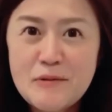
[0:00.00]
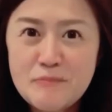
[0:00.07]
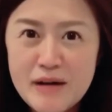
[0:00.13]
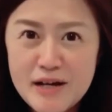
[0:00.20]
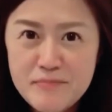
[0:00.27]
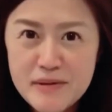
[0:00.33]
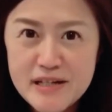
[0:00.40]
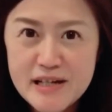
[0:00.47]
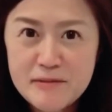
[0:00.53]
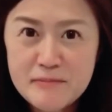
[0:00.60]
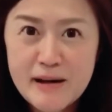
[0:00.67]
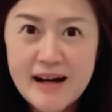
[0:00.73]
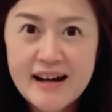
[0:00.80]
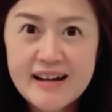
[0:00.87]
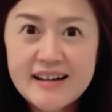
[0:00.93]
My
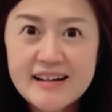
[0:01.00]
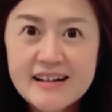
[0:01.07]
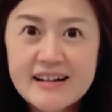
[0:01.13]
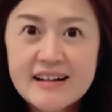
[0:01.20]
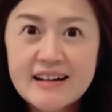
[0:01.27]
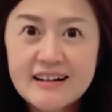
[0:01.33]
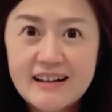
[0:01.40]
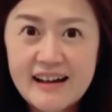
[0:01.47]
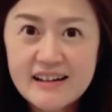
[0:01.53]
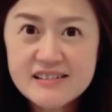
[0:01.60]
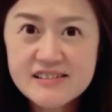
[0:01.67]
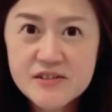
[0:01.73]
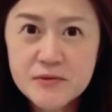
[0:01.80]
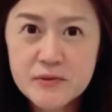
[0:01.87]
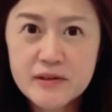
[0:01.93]
BMI,
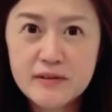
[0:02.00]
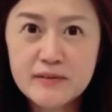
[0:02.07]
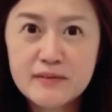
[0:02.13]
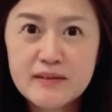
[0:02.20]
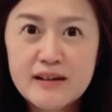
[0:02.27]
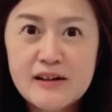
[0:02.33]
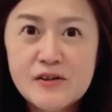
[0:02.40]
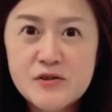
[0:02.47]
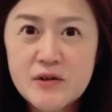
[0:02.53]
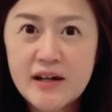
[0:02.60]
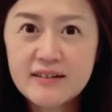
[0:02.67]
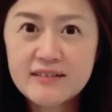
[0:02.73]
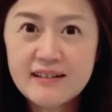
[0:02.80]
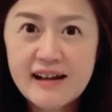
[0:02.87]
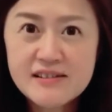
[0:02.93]
cholesterol,
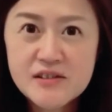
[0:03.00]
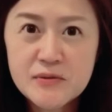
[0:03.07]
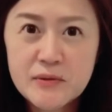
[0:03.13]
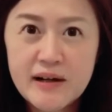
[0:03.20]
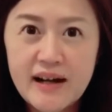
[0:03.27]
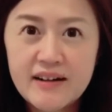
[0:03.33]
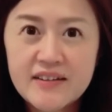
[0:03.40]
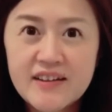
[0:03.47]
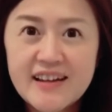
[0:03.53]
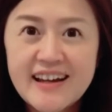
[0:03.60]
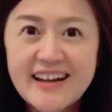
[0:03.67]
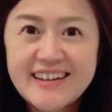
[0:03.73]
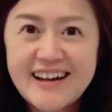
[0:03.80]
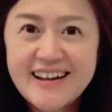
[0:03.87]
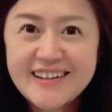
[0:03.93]
triglyceride,
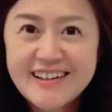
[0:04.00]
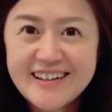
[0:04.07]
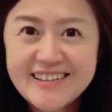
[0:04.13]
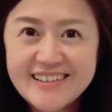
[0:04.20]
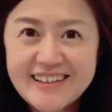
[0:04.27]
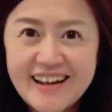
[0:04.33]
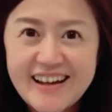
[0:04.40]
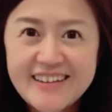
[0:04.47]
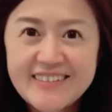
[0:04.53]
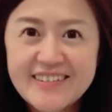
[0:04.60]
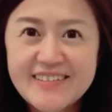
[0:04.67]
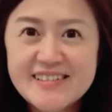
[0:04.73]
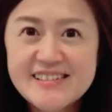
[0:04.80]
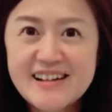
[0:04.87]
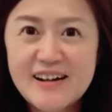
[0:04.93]
and other
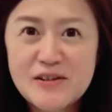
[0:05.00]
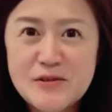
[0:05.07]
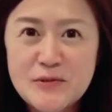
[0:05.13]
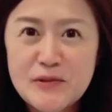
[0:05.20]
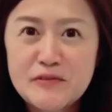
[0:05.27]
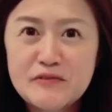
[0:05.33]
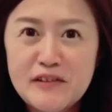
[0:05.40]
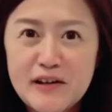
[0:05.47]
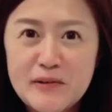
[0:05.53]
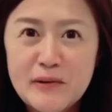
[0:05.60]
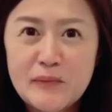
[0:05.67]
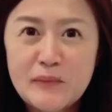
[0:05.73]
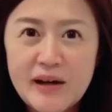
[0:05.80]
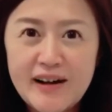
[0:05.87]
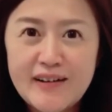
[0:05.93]
indicators are doing very
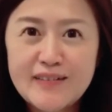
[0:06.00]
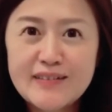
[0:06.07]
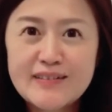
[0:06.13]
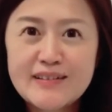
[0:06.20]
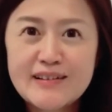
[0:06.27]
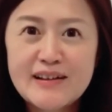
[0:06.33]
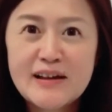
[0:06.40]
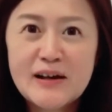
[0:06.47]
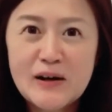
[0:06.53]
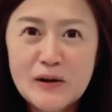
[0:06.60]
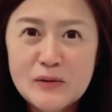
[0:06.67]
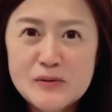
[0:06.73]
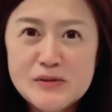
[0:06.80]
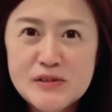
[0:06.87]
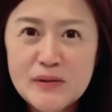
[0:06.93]
well.
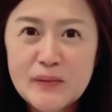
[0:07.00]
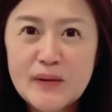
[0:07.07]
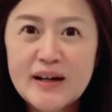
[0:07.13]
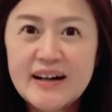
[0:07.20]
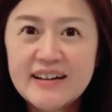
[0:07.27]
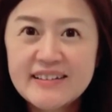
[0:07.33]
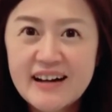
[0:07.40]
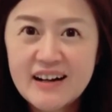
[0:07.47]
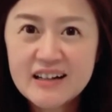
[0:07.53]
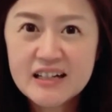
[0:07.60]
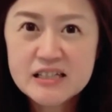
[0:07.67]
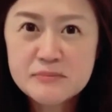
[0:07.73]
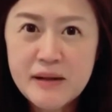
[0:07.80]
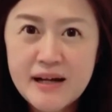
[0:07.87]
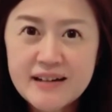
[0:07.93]
Also, an
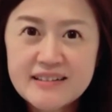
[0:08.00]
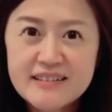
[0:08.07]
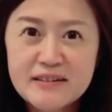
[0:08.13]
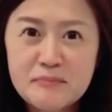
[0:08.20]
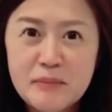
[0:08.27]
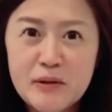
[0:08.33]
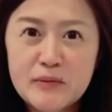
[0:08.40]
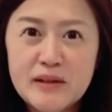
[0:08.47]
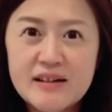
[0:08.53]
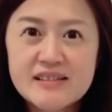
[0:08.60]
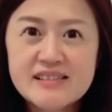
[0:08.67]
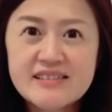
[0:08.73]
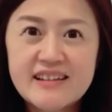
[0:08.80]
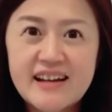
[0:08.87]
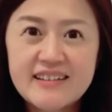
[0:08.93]
unexpected
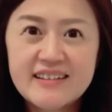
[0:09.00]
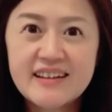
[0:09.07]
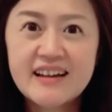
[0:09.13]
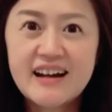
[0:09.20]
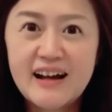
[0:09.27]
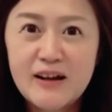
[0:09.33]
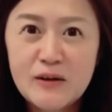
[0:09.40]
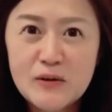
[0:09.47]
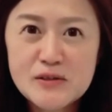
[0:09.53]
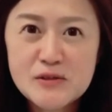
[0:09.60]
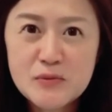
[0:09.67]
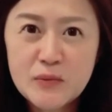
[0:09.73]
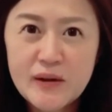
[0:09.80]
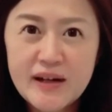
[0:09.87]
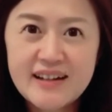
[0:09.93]
bonus that I
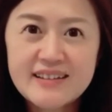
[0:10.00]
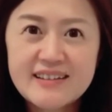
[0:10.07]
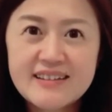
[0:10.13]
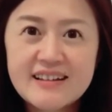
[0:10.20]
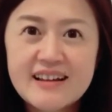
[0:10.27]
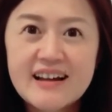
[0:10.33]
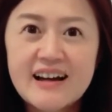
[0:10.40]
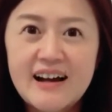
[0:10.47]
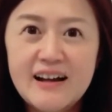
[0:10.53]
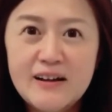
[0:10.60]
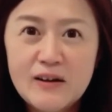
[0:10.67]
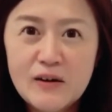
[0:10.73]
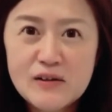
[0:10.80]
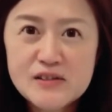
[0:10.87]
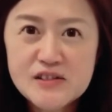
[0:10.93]
lost weight. I
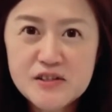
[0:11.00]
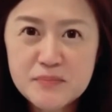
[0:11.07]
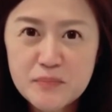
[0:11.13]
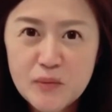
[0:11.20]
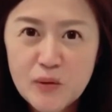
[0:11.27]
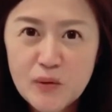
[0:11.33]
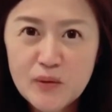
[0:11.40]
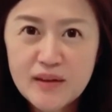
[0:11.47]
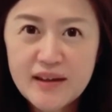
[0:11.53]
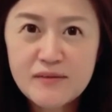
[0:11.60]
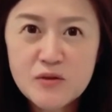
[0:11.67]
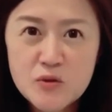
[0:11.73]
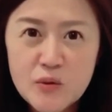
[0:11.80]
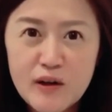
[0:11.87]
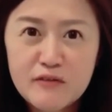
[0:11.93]
lost more than
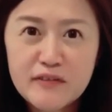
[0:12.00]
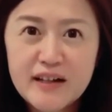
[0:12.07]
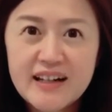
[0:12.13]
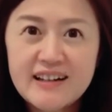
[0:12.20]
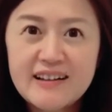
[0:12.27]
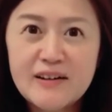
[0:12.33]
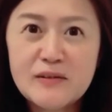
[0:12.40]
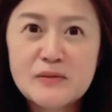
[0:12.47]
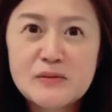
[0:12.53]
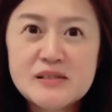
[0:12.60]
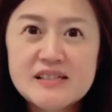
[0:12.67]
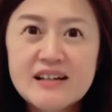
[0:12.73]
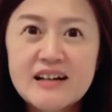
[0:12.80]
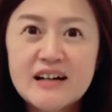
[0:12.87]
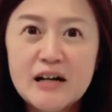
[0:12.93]
12 kilos,
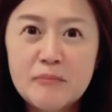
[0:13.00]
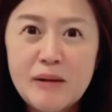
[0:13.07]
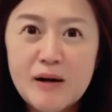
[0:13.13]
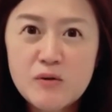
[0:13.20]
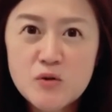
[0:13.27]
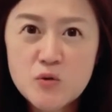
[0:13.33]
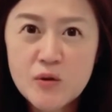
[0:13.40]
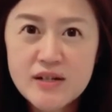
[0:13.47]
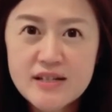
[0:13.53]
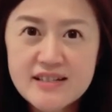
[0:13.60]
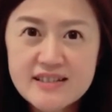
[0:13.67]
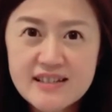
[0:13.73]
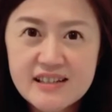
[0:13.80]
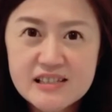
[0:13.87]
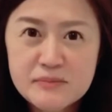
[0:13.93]
about
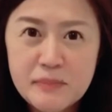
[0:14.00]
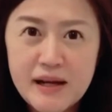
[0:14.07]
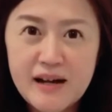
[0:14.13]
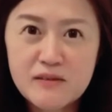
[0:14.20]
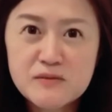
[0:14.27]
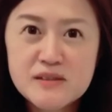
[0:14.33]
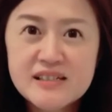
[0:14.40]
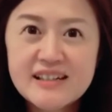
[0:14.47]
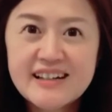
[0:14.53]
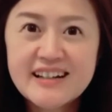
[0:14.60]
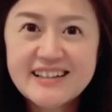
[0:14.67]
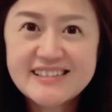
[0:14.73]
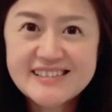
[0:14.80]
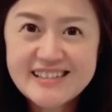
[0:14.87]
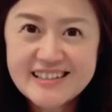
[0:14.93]
26 pounds,
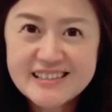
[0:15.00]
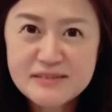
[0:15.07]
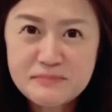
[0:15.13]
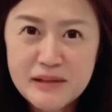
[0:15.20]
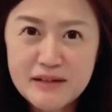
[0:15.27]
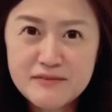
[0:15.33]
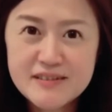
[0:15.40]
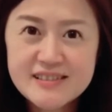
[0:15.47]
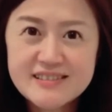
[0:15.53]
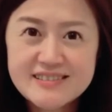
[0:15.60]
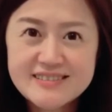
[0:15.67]
in 6 months.